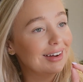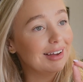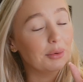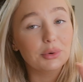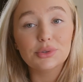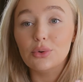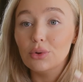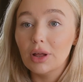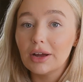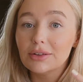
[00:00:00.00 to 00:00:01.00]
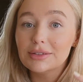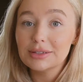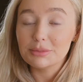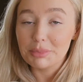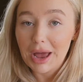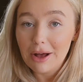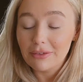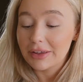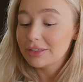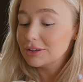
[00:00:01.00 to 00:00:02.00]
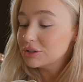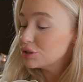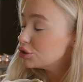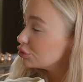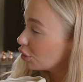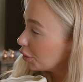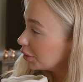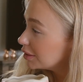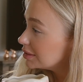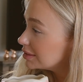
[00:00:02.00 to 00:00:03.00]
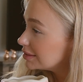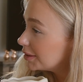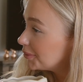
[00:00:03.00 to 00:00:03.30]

it was all I could smell, like the strongest.